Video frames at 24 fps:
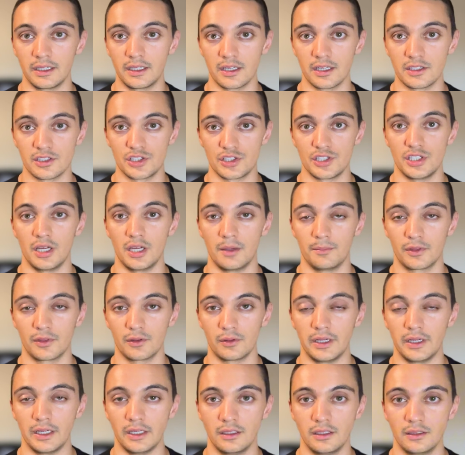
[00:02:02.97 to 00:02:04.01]
against
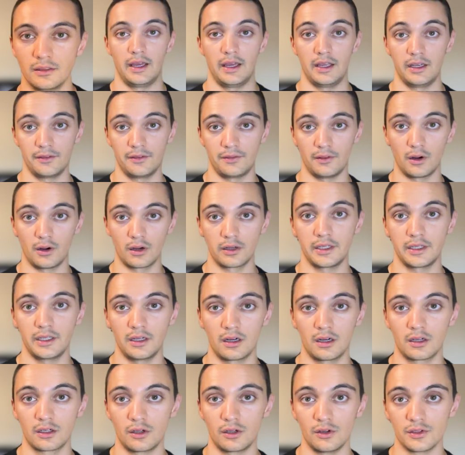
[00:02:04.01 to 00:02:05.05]
GM3, and if
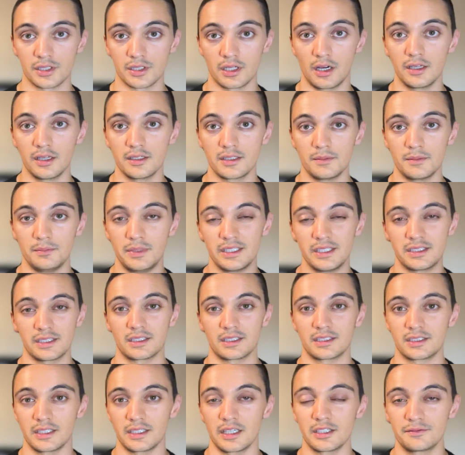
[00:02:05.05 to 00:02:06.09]
RDR goes on to be
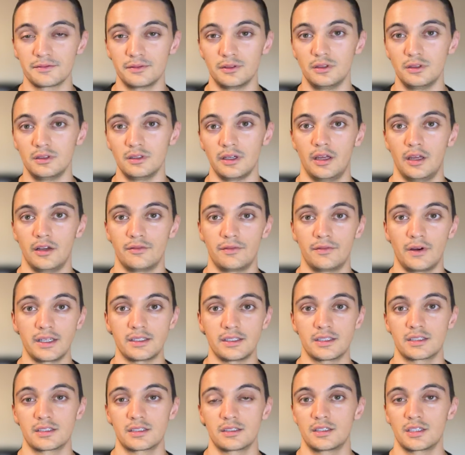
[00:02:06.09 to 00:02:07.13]
successful and
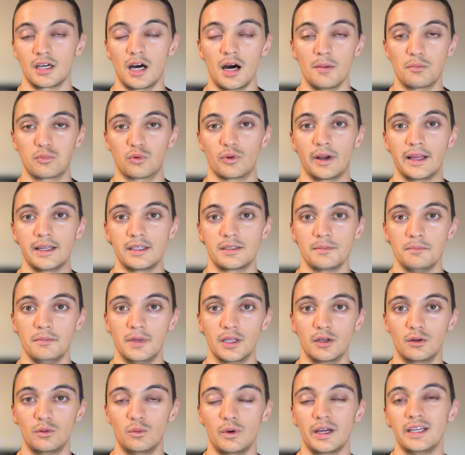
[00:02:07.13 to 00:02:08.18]
fights top ranked
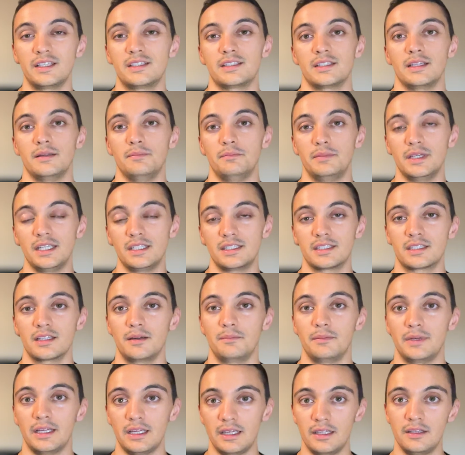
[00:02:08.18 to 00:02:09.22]
middleweights and beats
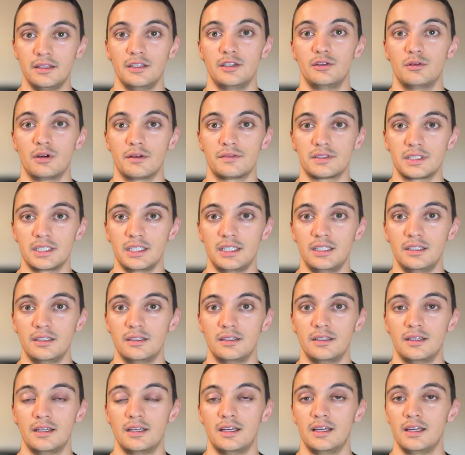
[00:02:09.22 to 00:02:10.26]
them in the UFC,
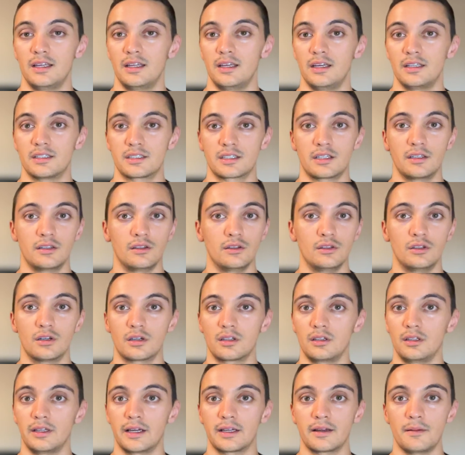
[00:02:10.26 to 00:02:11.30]
it's gonna
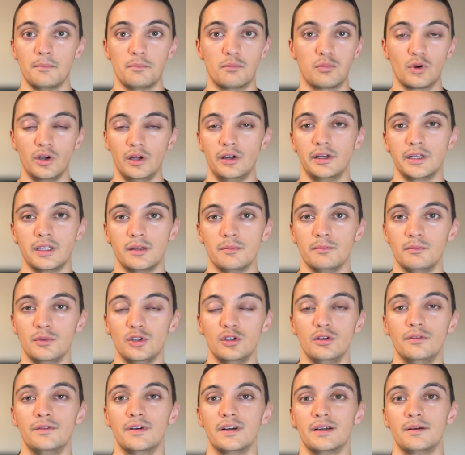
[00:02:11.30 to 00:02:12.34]
look like a brilliant
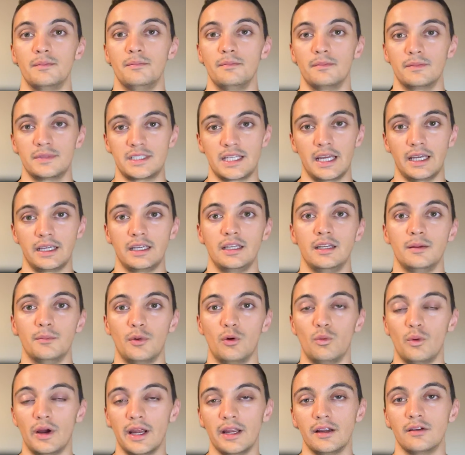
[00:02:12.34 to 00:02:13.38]
move taking him
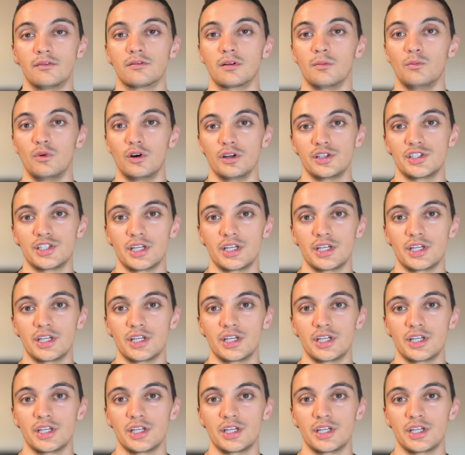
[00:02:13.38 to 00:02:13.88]
away from one